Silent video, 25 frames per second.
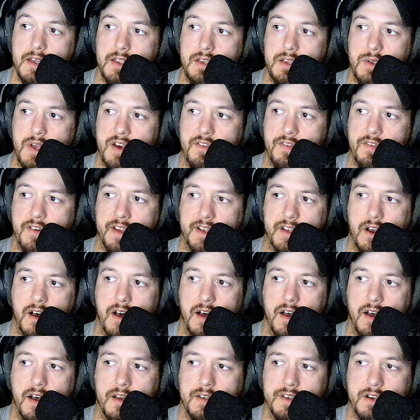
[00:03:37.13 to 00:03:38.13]
you have like
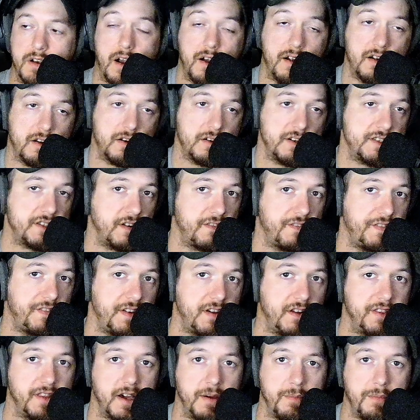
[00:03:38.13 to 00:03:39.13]
your arteries are
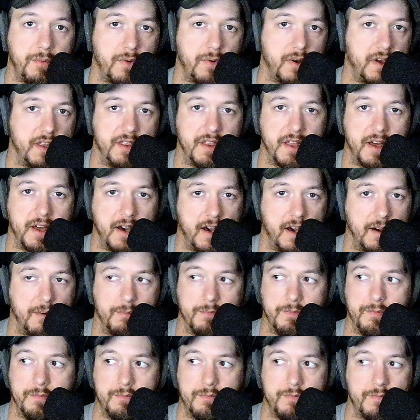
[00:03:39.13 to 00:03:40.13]
filled up with
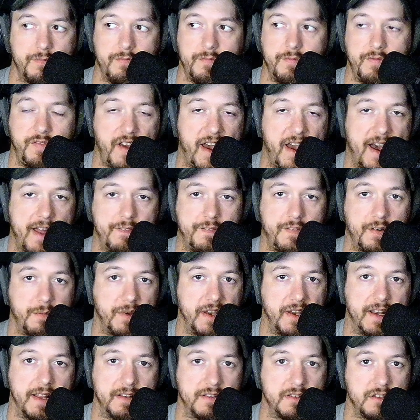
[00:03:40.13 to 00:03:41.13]
fat from
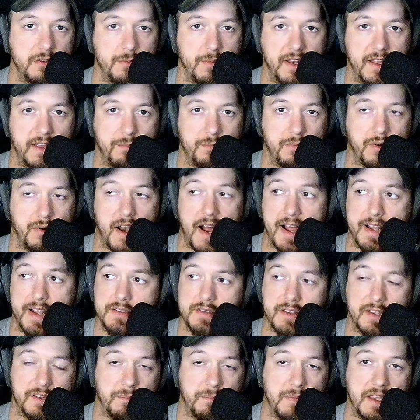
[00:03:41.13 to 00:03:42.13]
eating too many
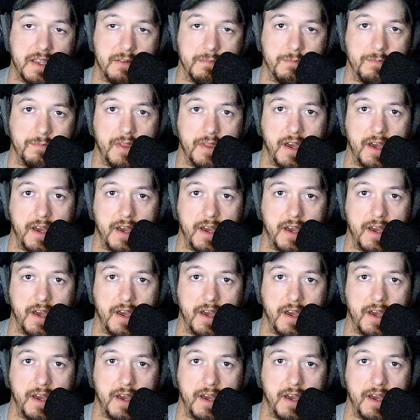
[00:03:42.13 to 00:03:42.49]
brats like me.